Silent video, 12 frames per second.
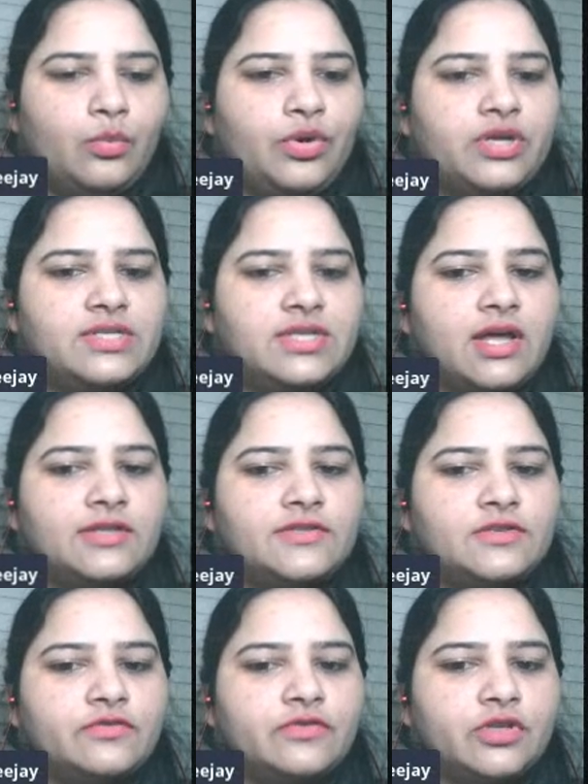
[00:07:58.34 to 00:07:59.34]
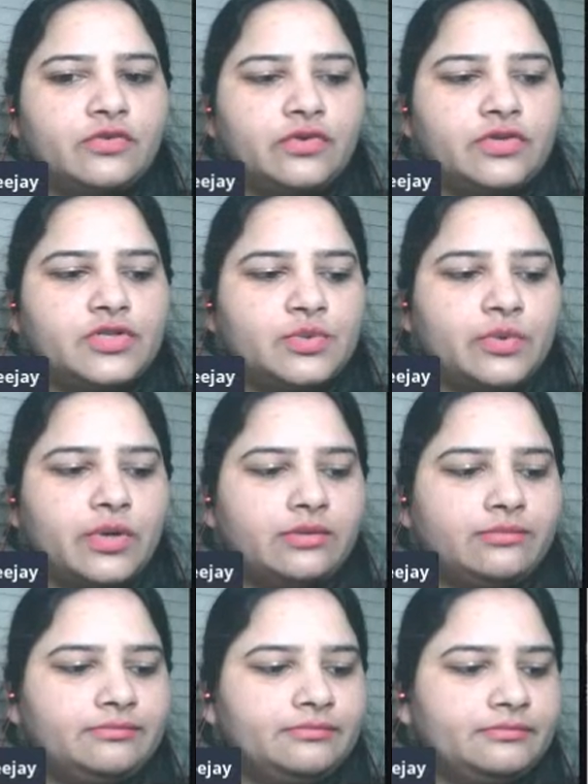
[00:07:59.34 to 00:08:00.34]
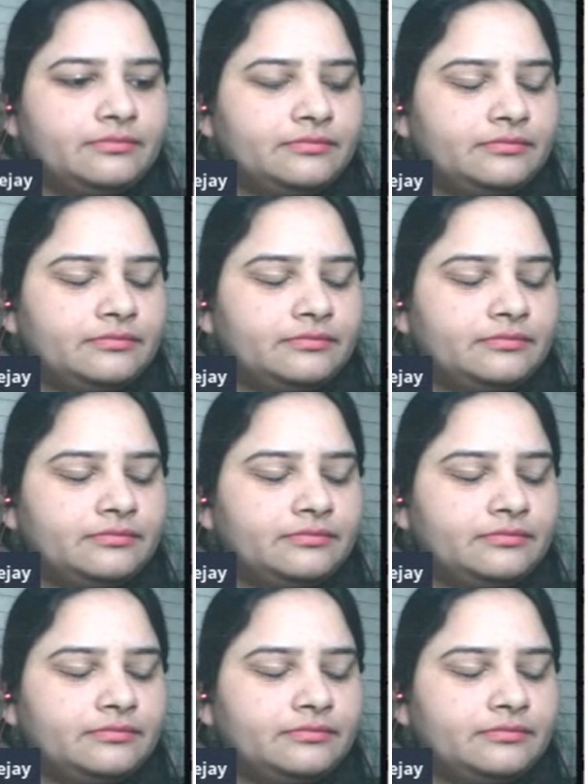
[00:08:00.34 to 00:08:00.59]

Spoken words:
What is the answer for the first one?